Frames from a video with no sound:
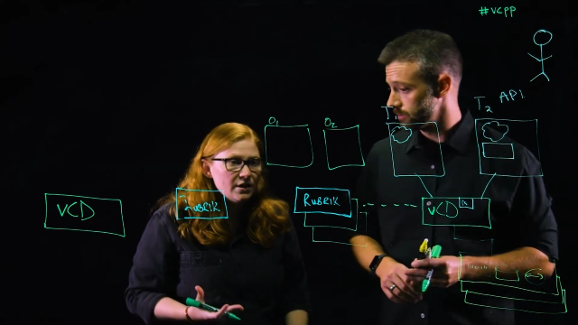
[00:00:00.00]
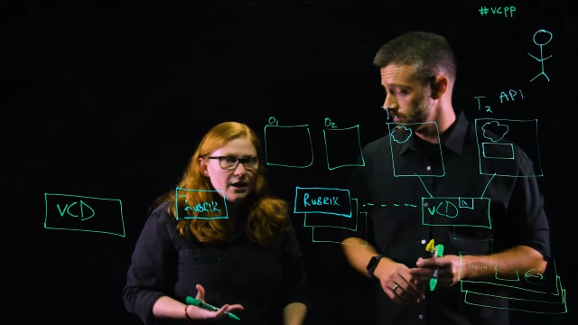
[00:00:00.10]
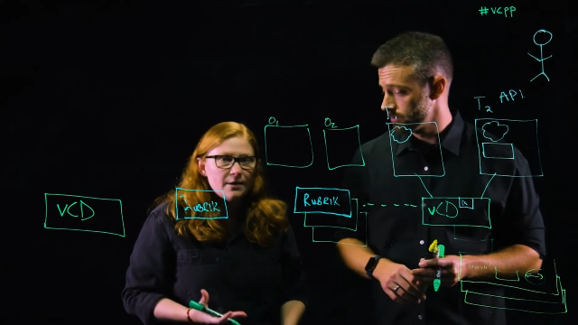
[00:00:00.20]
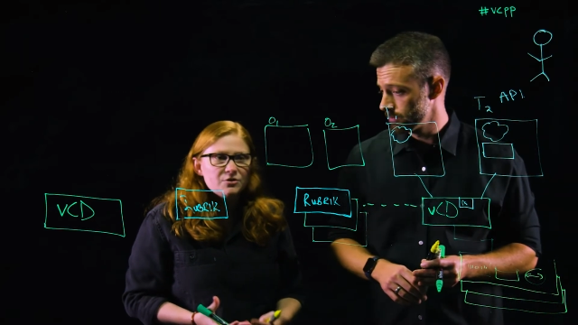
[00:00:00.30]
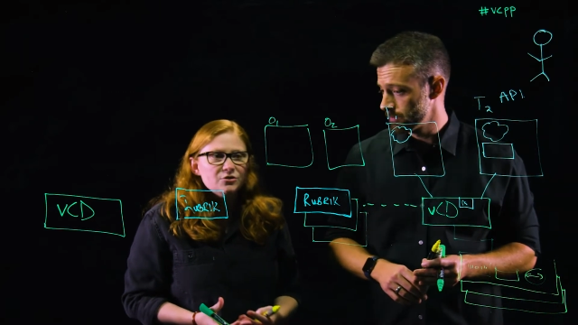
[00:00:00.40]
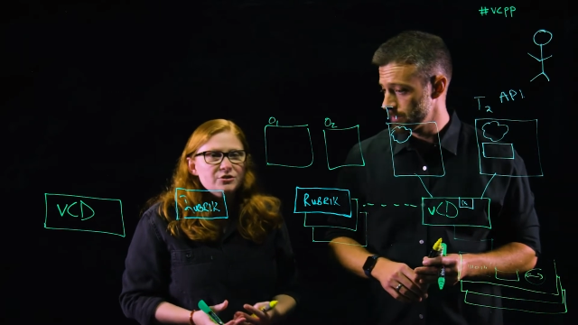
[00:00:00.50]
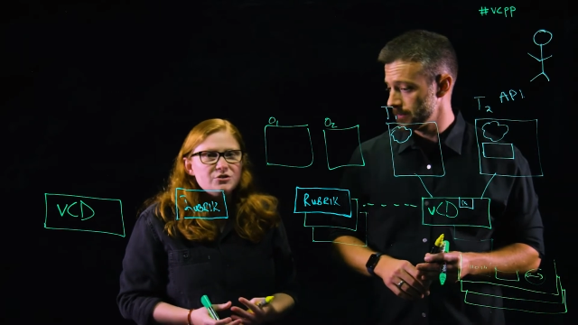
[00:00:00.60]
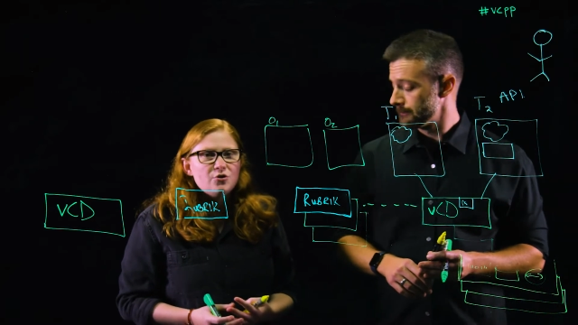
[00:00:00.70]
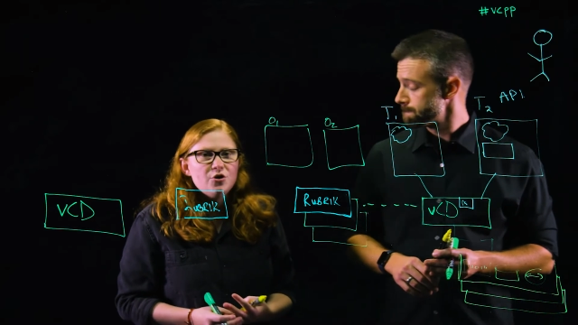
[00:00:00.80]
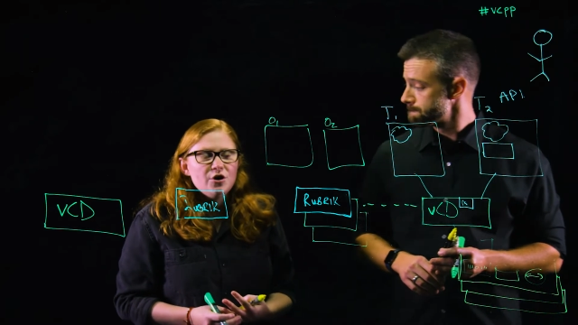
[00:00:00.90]
Speaker 1: Absolutely.
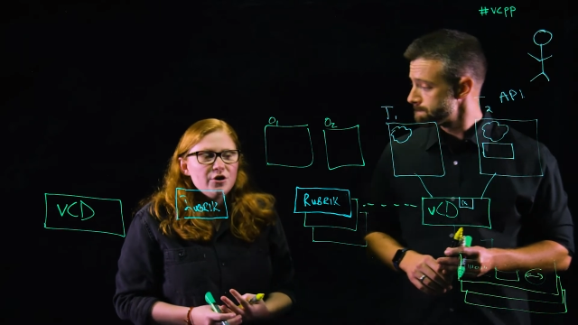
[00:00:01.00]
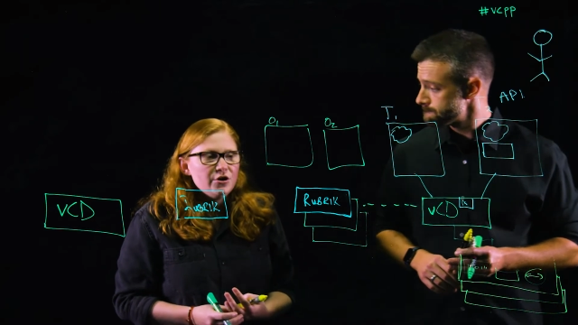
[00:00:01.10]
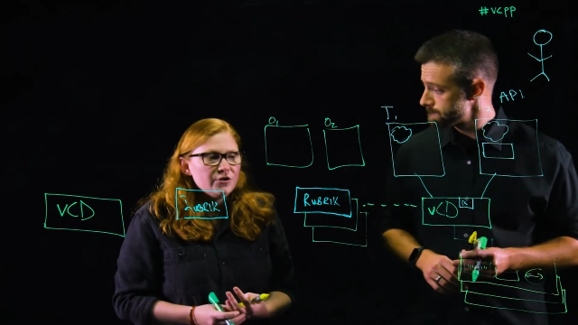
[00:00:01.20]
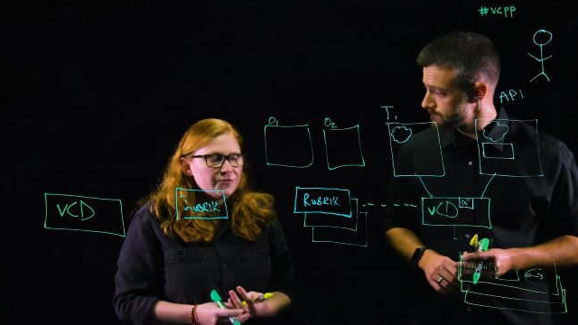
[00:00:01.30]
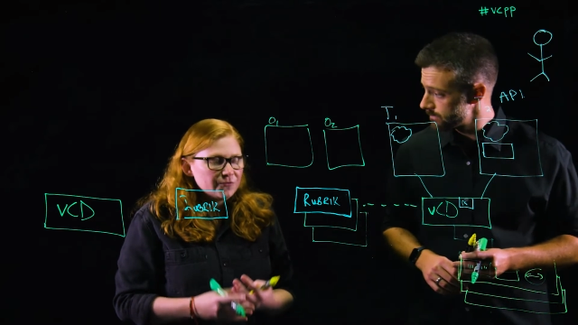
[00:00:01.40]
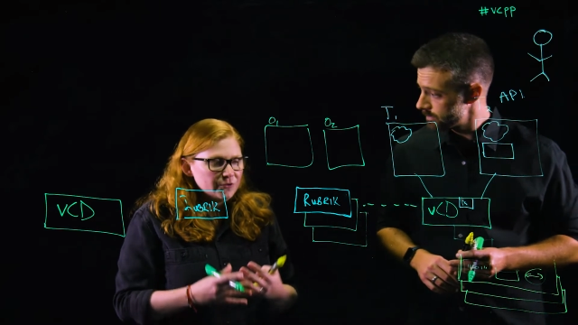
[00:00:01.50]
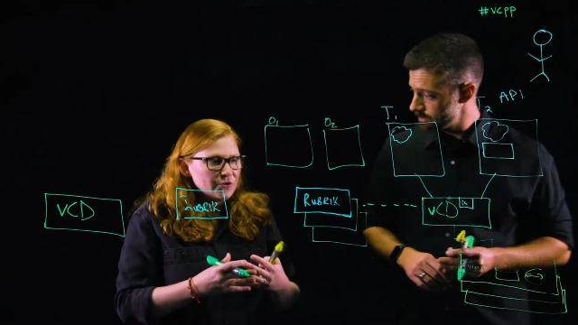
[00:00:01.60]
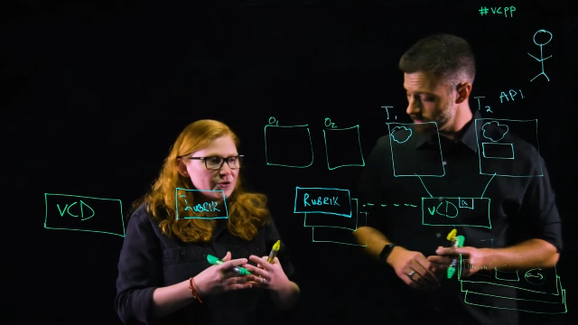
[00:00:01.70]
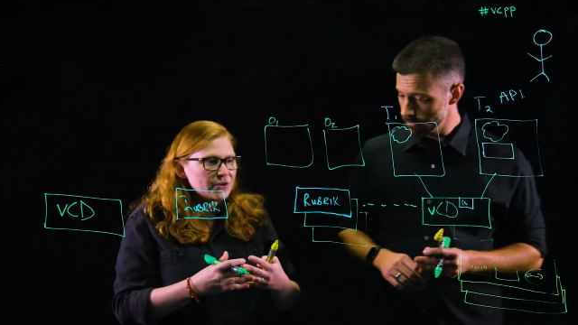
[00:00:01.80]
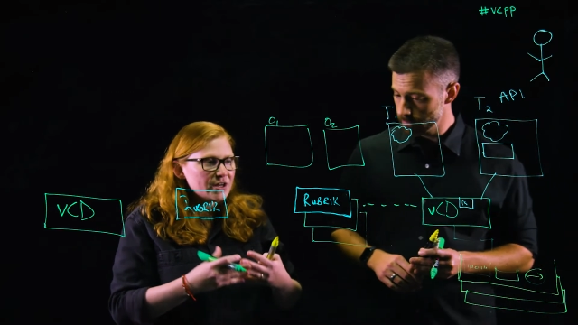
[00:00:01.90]
So. To, you know,
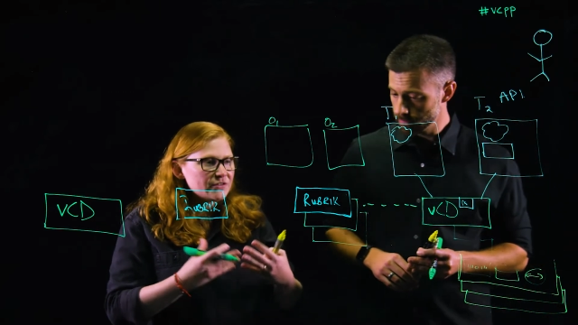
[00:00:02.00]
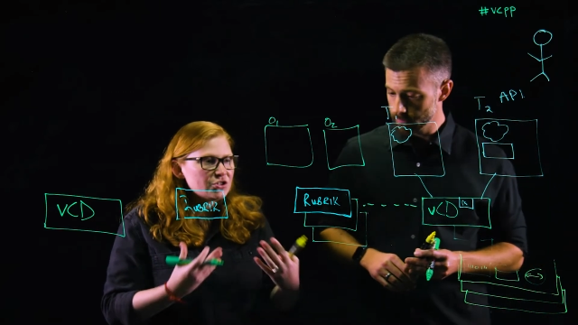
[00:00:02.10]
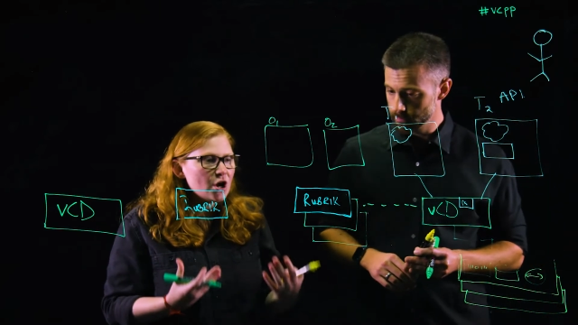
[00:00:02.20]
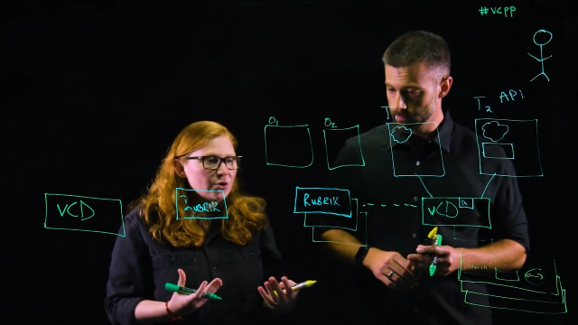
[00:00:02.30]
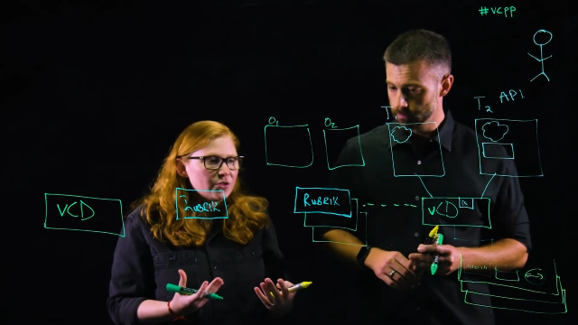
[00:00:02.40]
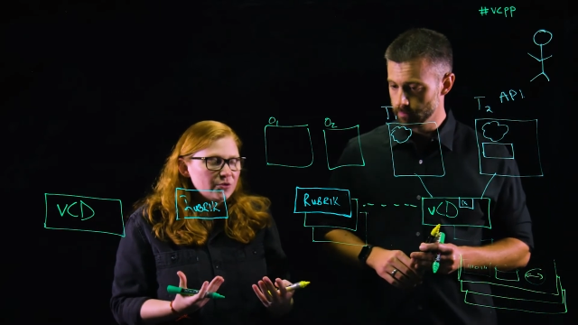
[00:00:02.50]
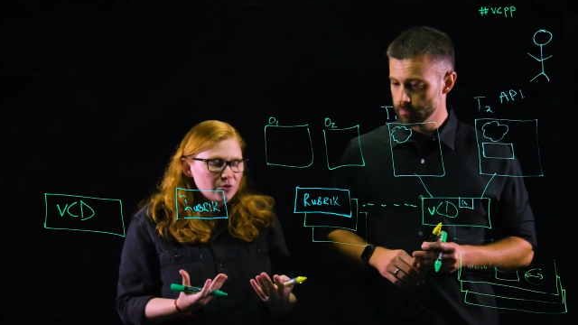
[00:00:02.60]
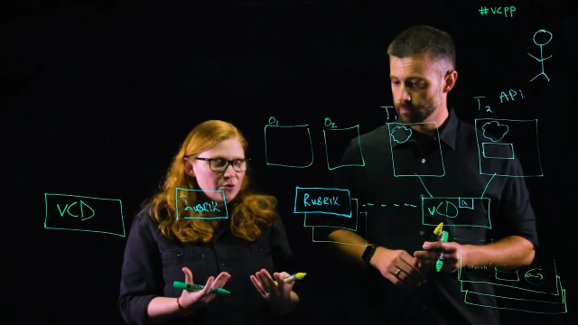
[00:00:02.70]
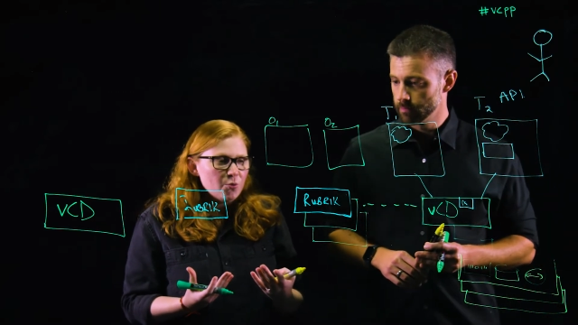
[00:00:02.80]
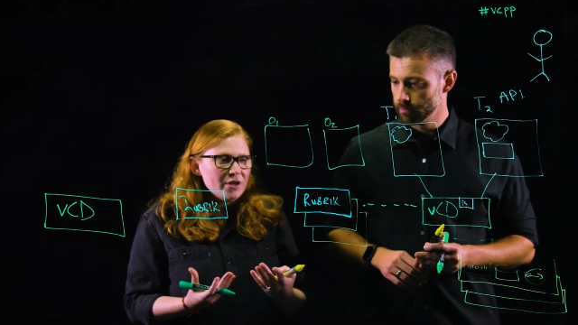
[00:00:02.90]
to kind of start, you know,